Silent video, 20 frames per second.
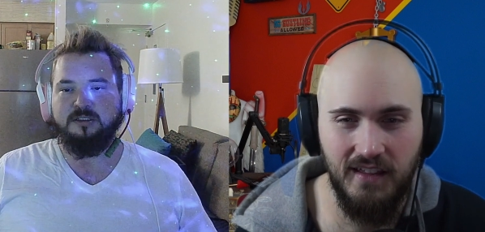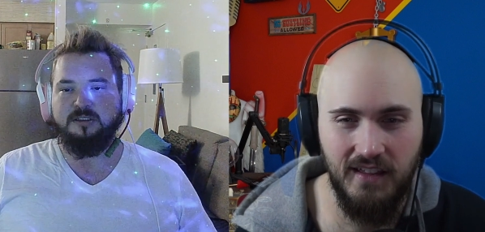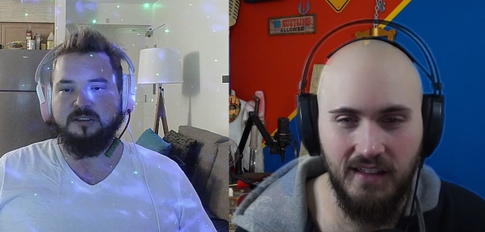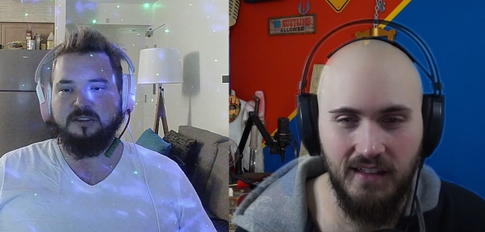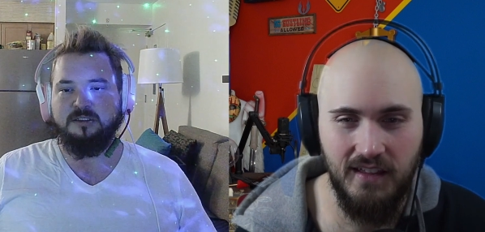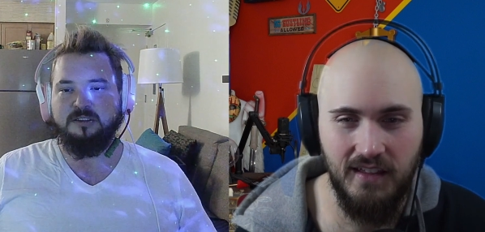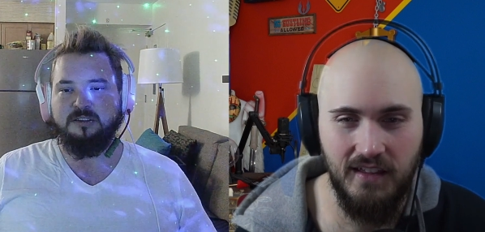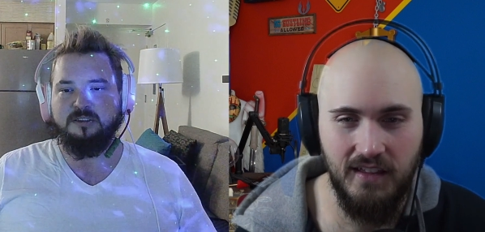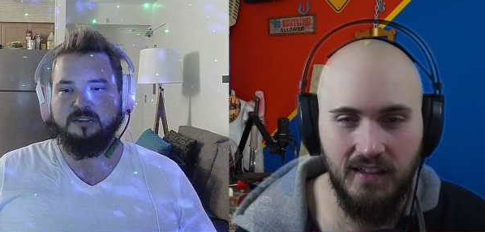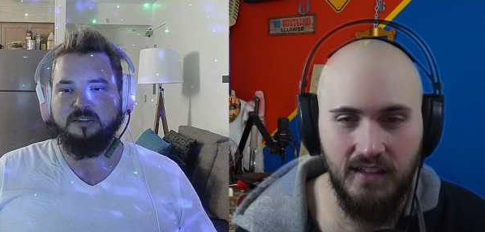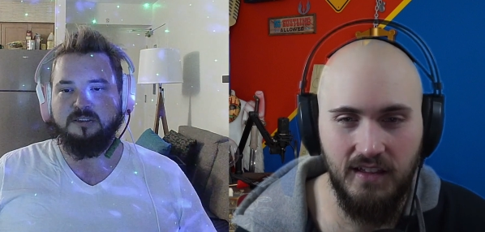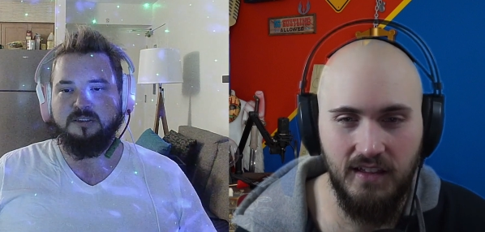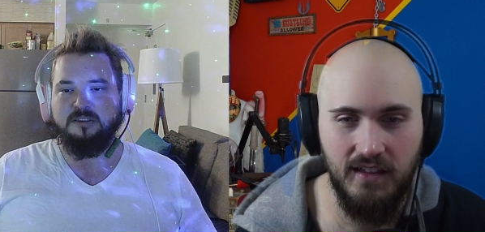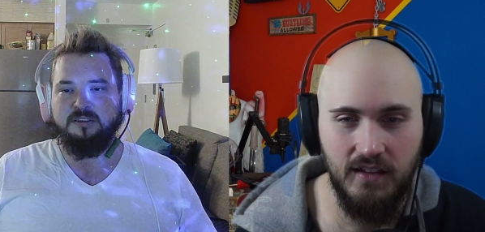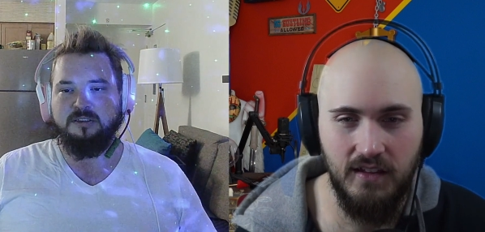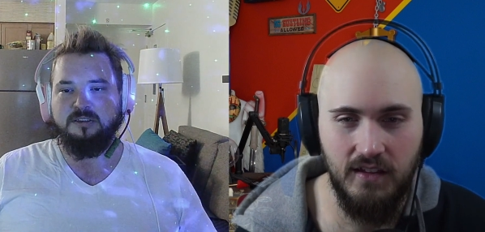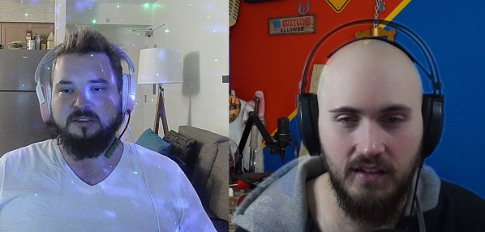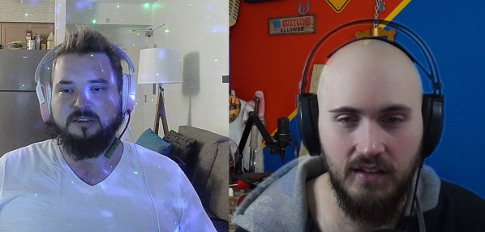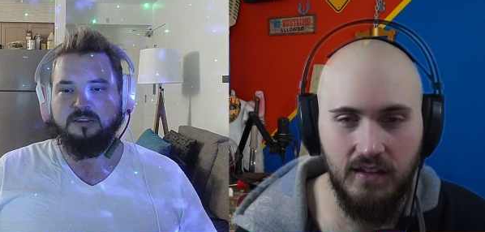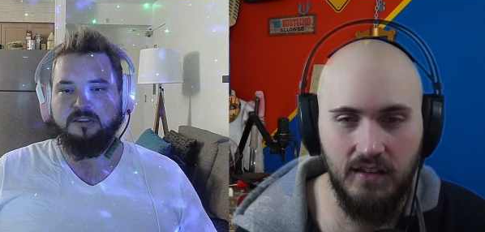
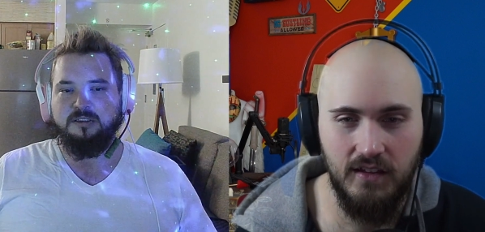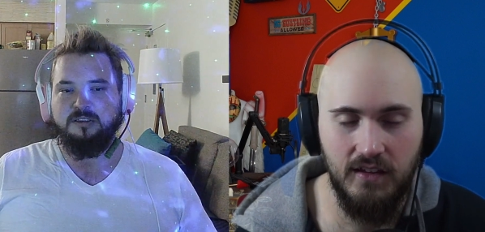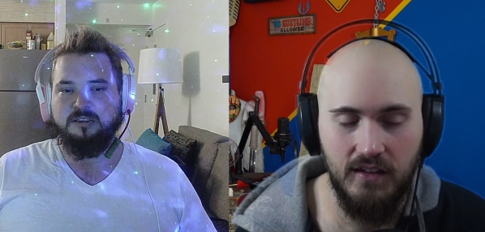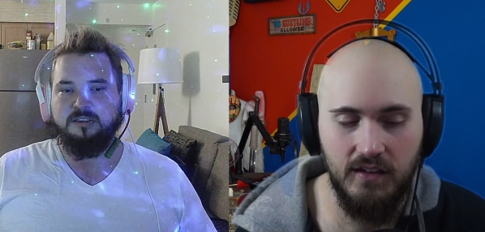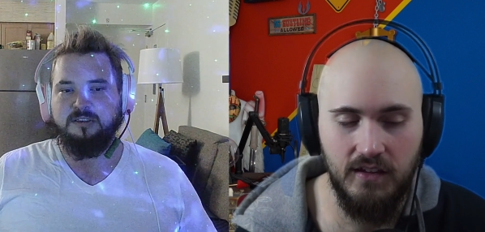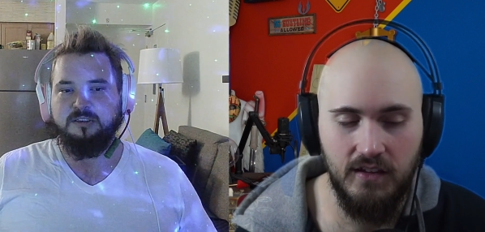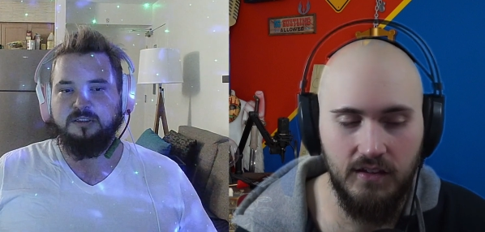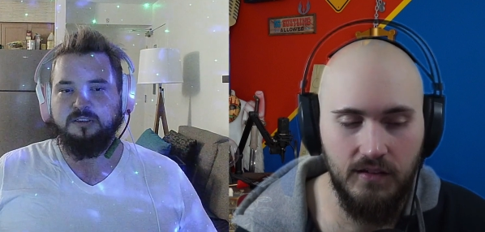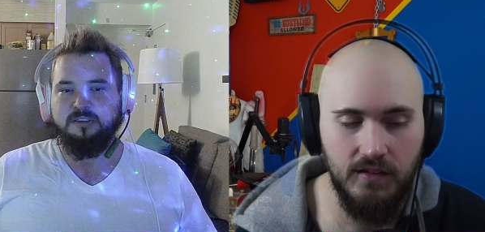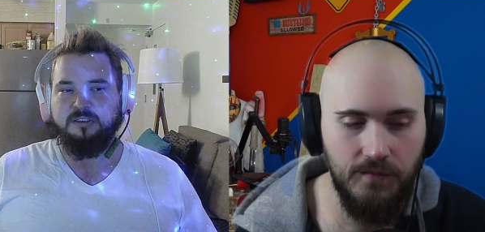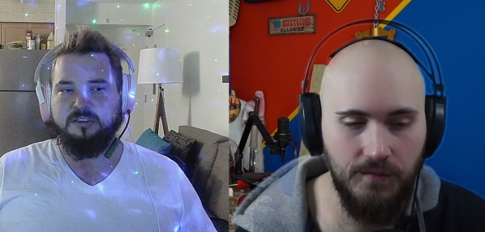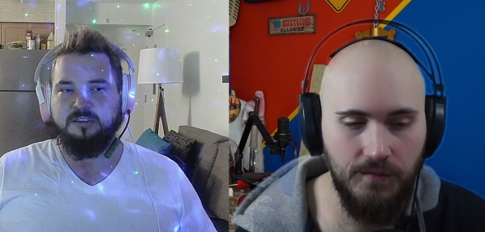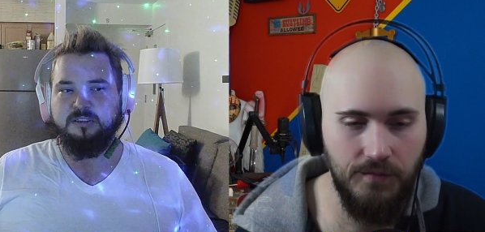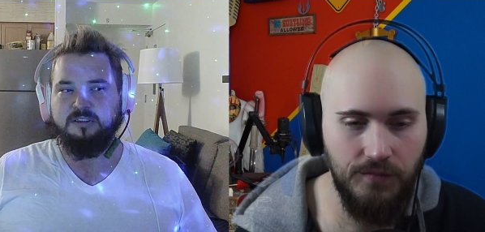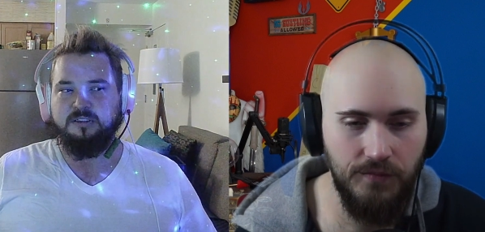(no one is talking)